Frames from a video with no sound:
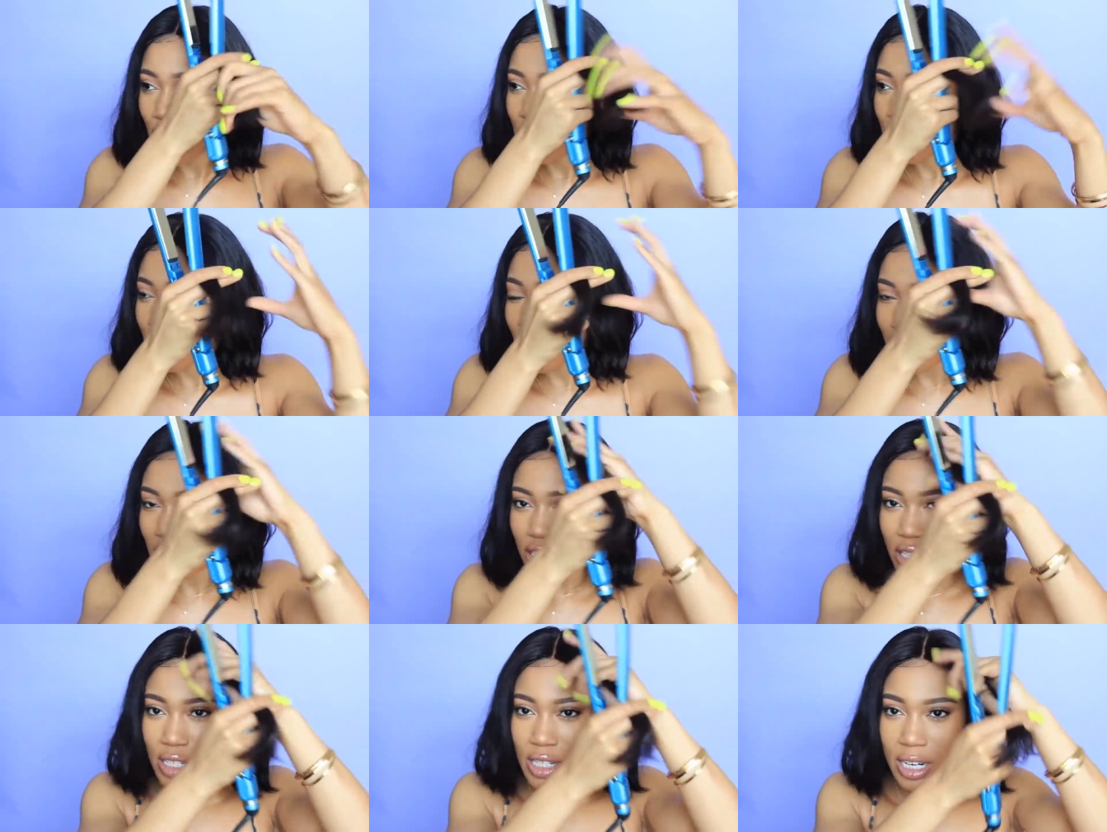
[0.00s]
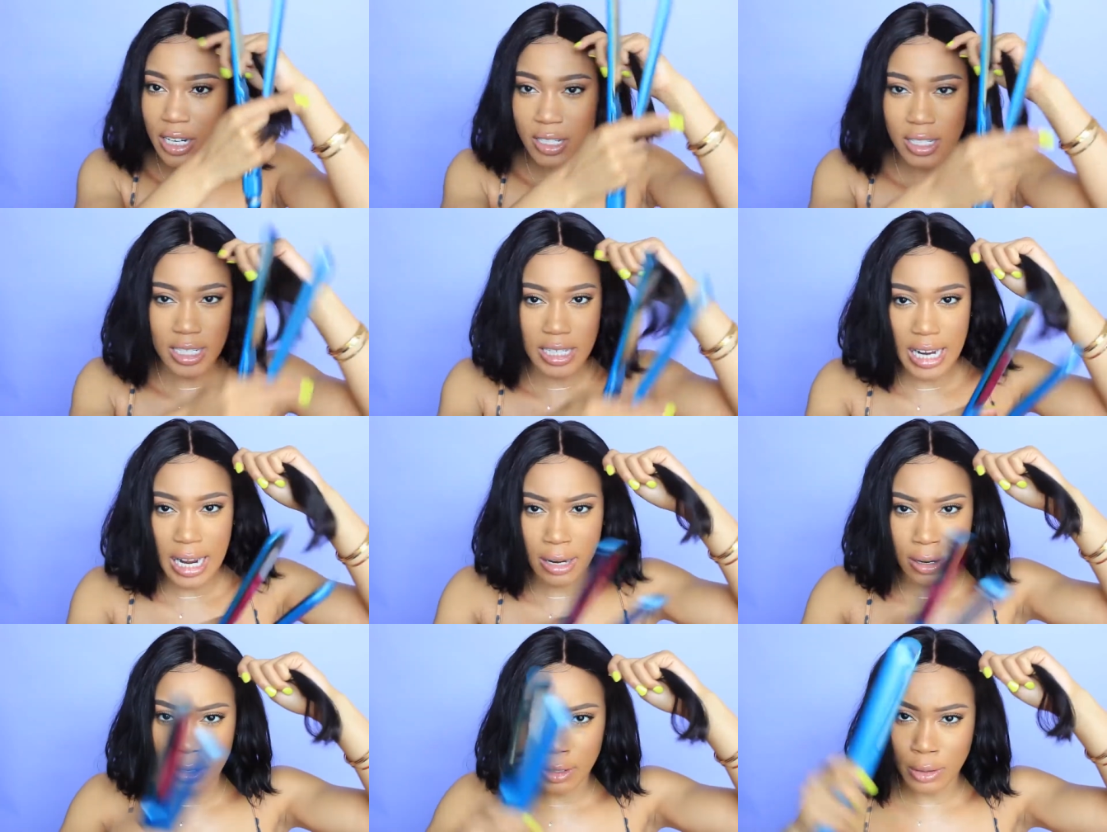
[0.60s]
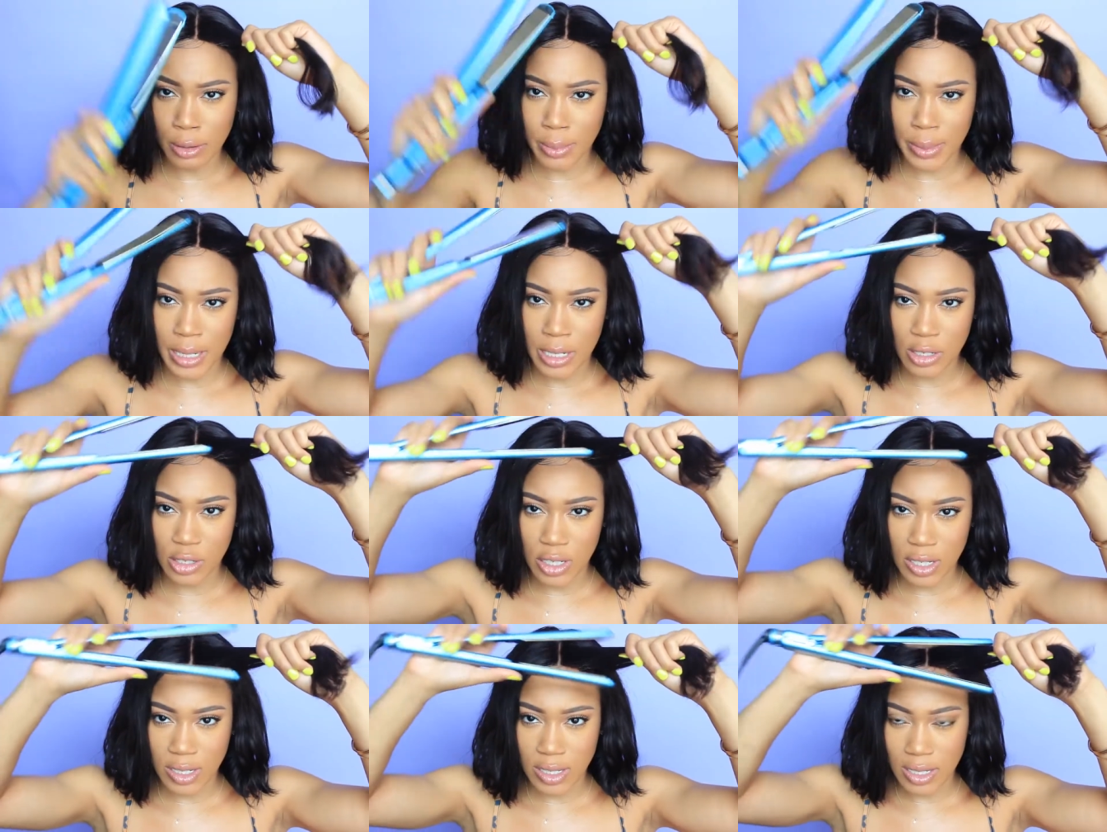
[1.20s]
So I just turned it down a little
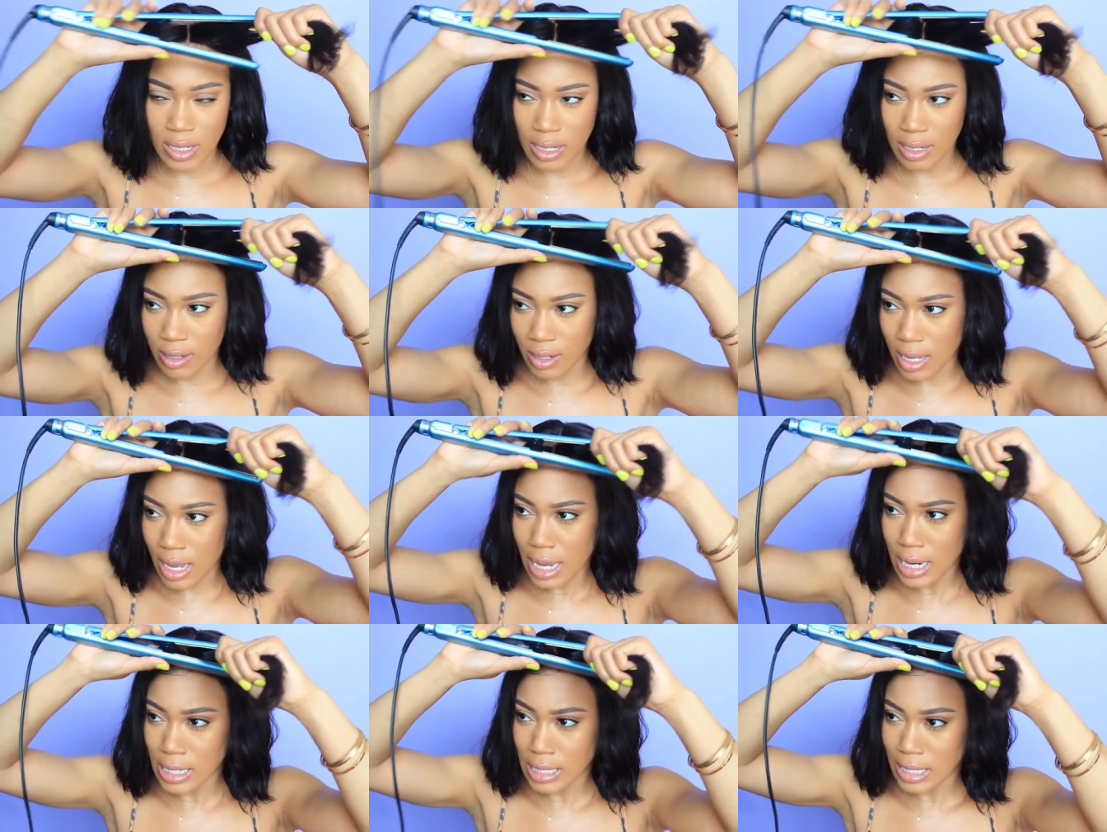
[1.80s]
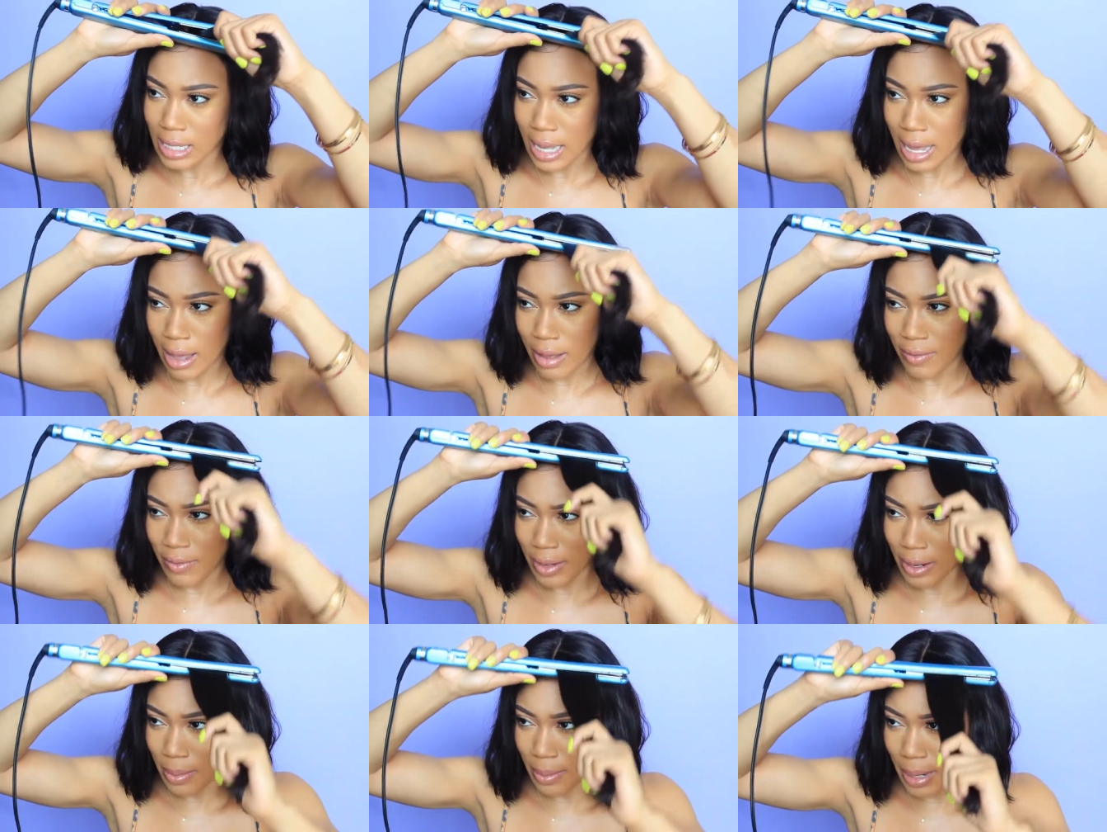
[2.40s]
bit just to kind of see how I feel